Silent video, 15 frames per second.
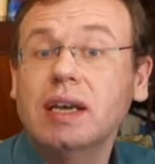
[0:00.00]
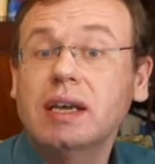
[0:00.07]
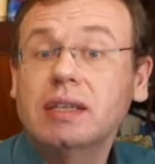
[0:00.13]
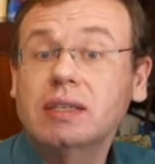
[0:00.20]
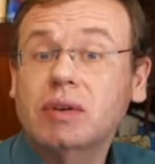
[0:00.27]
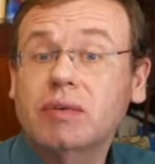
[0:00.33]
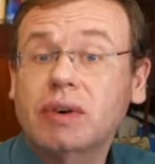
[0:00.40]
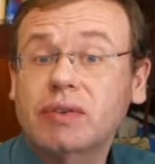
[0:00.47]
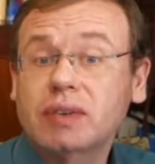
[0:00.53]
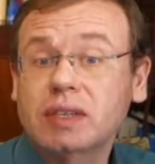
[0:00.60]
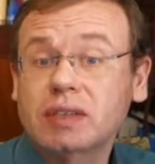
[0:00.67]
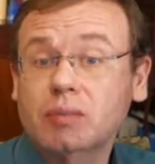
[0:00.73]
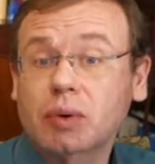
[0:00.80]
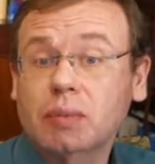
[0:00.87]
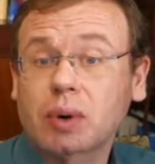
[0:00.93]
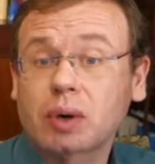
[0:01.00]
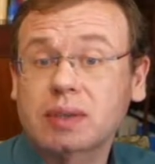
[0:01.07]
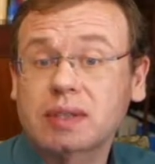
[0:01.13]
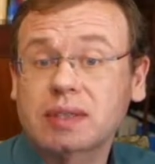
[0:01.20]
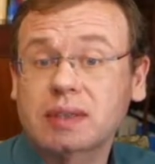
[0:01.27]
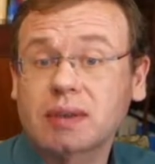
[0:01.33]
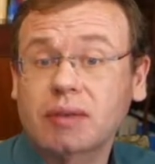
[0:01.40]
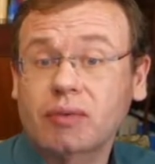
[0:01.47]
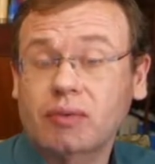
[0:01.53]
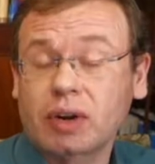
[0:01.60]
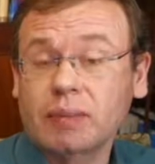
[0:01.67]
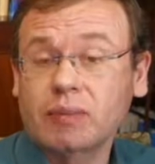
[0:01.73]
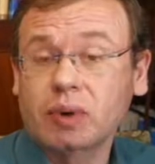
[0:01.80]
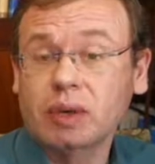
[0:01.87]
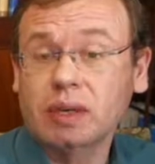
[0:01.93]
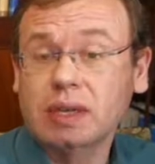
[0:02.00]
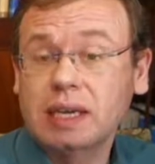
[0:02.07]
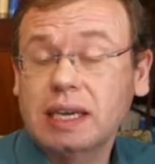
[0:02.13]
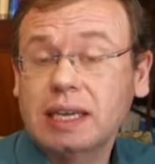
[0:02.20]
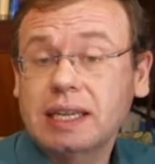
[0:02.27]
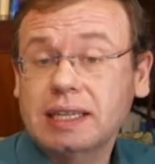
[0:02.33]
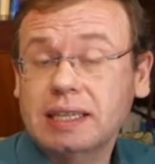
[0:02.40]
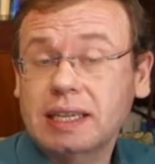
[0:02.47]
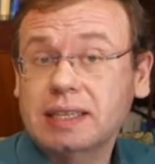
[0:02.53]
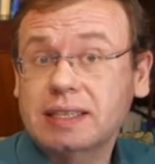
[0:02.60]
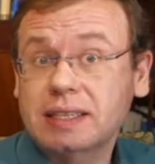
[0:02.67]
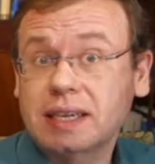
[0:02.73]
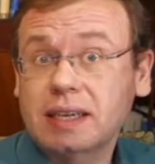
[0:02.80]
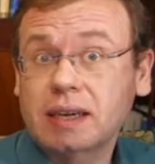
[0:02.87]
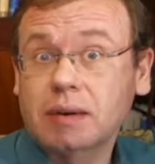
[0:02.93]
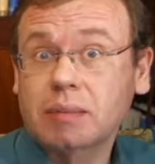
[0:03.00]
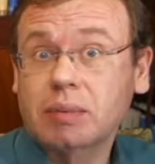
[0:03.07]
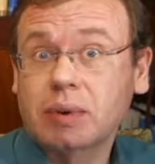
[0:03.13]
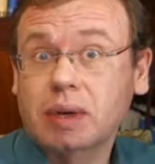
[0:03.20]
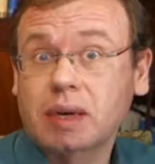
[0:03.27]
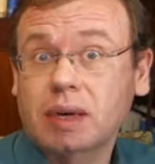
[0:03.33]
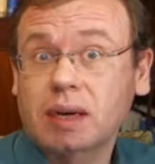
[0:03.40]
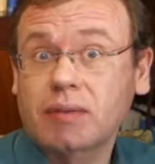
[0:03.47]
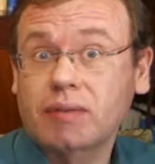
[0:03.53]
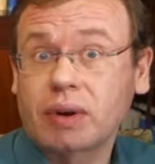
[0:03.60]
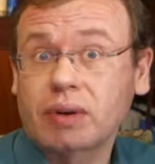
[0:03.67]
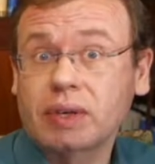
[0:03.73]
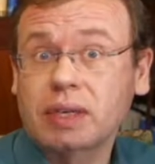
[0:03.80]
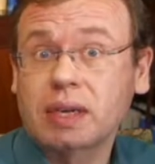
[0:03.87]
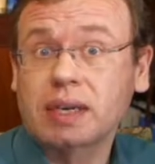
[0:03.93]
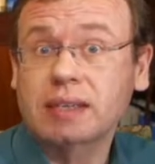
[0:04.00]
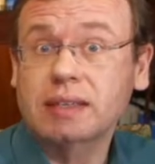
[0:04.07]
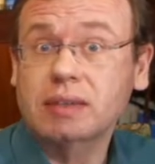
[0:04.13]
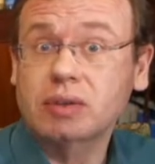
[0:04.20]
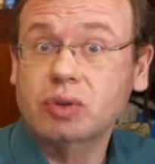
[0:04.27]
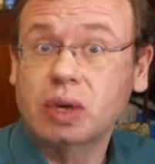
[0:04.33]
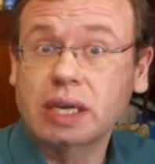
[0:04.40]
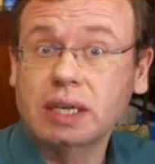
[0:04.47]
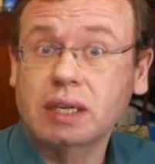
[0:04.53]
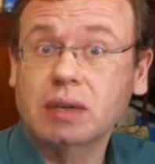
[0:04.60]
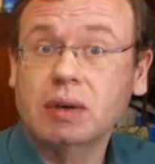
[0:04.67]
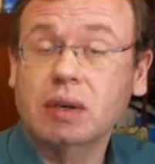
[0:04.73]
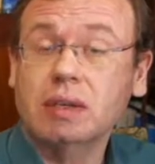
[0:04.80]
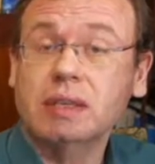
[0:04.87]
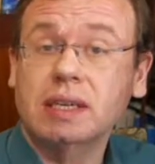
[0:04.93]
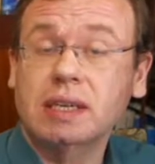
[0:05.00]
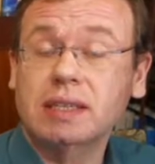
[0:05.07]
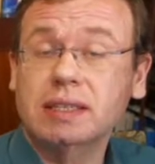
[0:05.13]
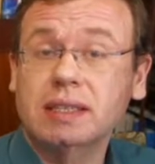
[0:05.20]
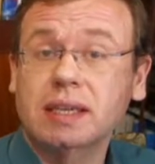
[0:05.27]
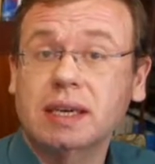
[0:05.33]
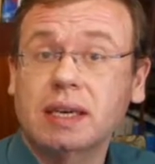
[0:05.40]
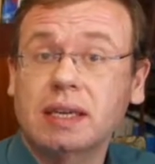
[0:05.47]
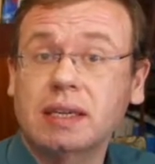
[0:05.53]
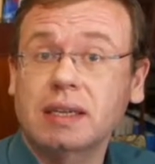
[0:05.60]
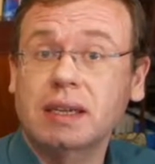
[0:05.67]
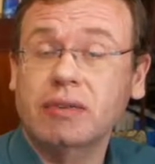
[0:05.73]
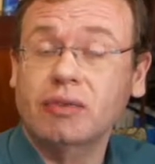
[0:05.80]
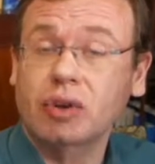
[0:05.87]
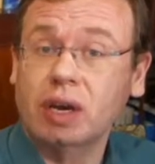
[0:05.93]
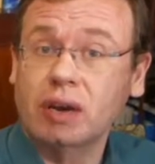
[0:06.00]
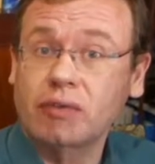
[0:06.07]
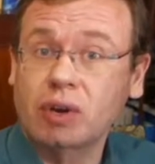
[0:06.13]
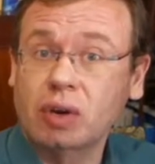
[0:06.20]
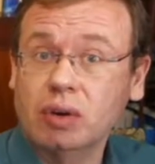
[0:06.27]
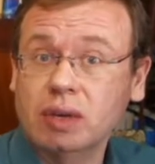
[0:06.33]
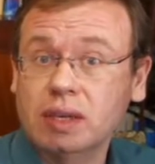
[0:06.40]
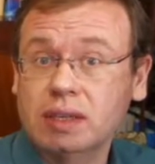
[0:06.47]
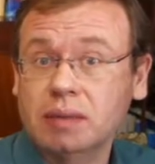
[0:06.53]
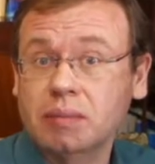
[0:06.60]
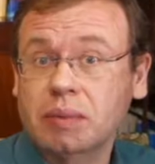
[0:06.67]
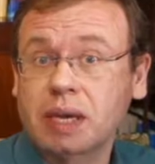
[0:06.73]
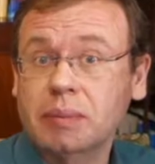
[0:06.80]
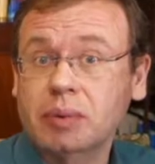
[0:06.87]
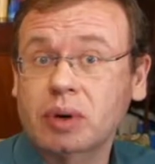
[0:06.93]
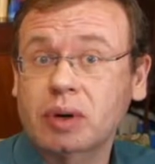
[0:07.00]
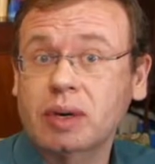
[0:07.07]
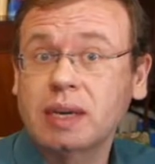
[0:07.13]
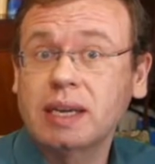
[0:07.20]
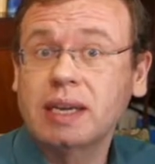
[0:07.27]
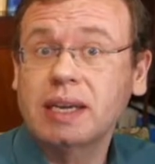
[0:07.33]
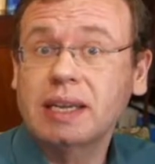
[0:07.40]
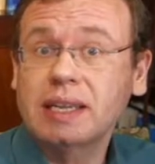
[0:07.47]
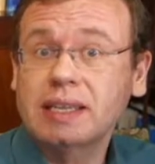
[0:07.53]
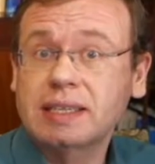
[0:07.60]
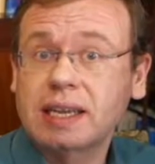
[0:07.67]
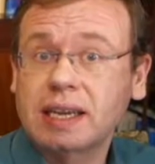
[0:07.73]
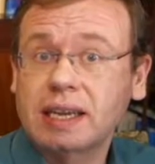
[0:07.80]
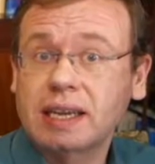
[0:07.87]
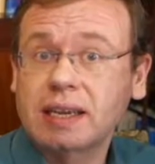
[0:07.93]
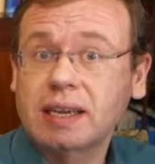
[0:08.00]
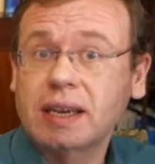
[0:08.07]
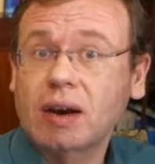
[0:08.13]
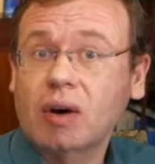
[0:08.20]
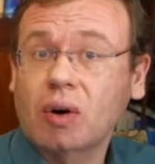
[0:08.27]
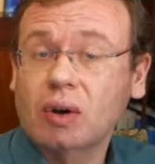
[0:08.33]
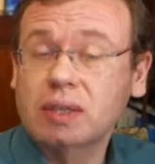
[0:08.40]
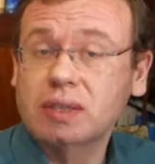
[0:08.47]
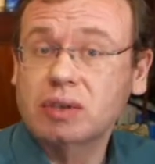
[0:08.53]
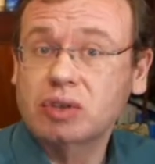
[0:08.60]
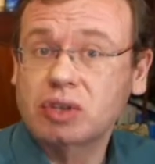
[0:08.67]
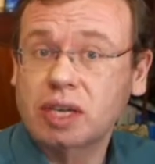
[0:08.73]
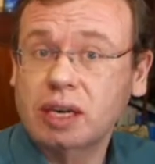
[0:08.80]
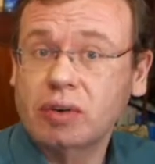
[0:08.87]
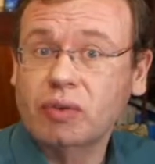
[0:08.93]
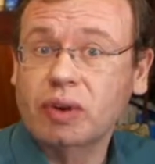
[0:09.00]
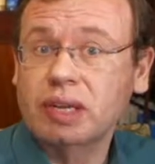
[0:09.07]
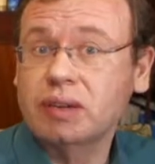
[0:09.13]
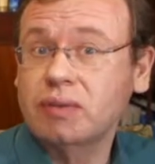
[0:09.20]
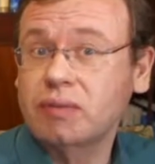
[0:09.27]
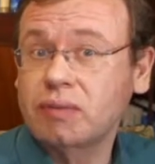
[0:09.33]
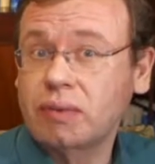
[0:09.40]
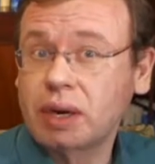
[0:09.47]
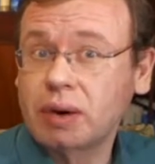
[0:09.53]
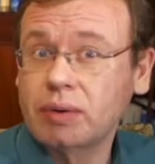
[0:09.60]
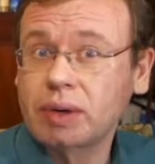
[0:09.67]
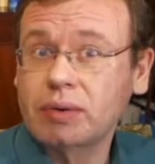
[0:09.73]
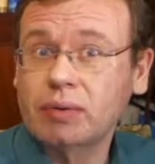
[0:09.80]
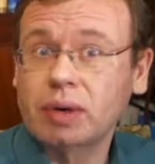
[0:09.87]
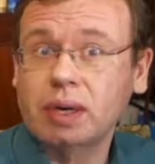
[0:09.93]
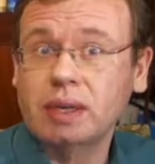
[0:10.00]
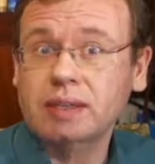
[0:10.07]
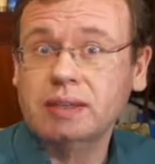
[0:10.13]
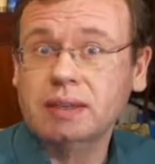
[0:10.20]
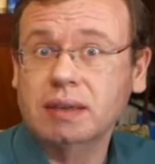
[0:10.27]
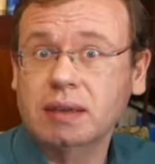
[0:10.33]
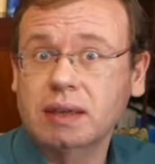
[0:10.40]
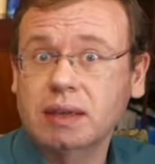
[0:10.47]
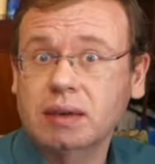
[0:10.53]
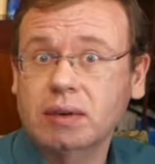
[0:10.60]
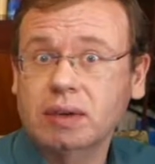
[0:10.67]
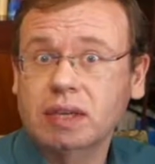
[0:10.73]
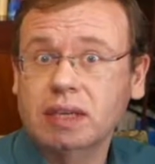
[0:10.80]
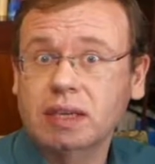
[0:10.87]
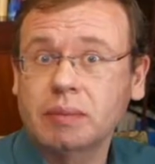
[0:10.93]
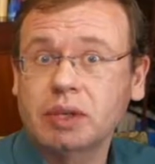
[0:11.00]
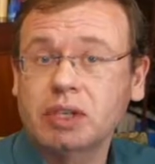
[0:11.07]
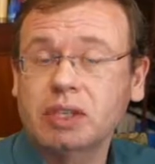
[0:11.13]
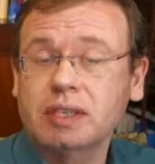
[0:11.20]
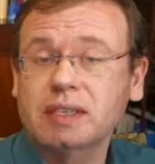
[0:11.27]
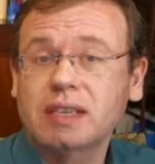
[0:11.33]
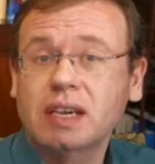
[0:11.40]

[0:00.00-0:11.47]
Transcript: So with this proposed framework, they set up a very nice training context, and if you have a look at the paper, they also generate very realistically looking images.